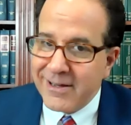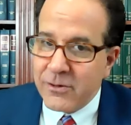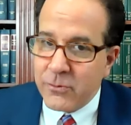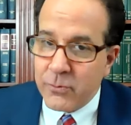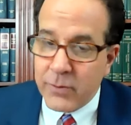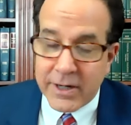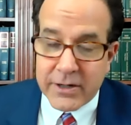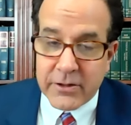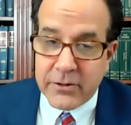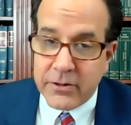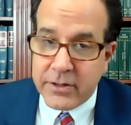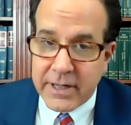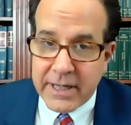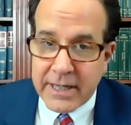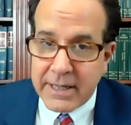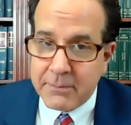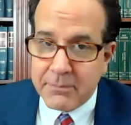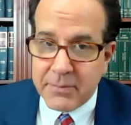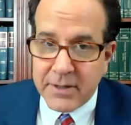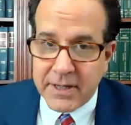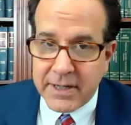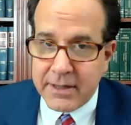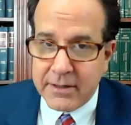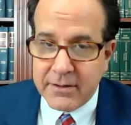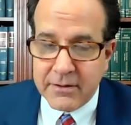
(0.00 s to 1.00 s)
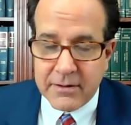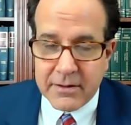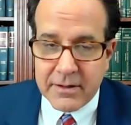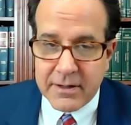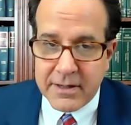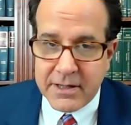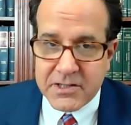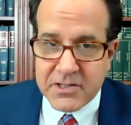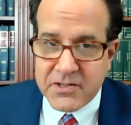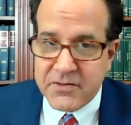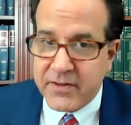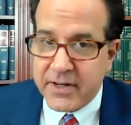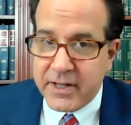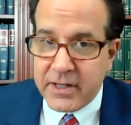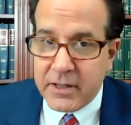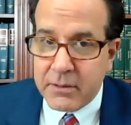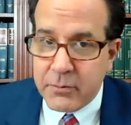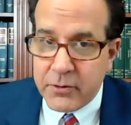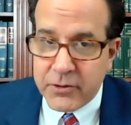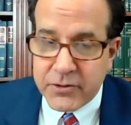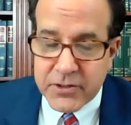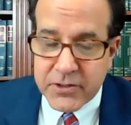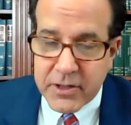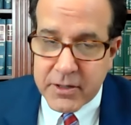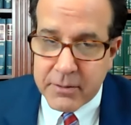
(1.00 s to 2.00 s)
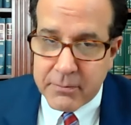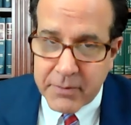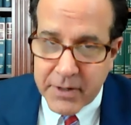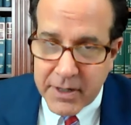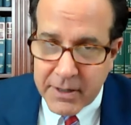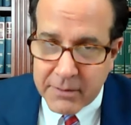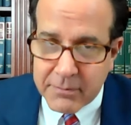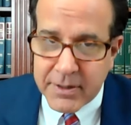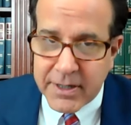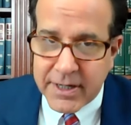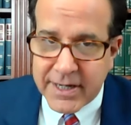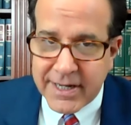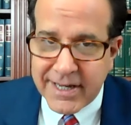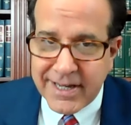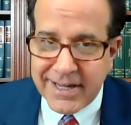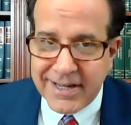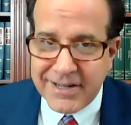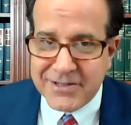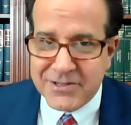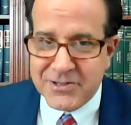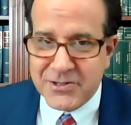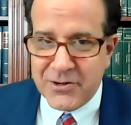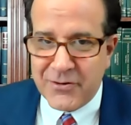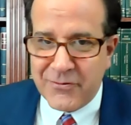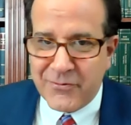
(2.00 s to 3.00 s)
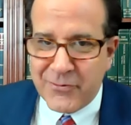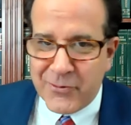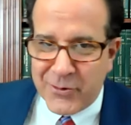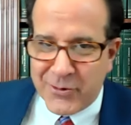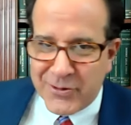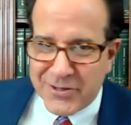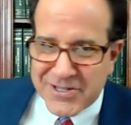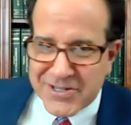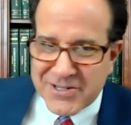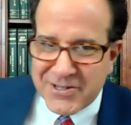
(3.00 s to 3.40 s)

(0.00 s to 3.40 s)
record keeping that's available to the public and so forth.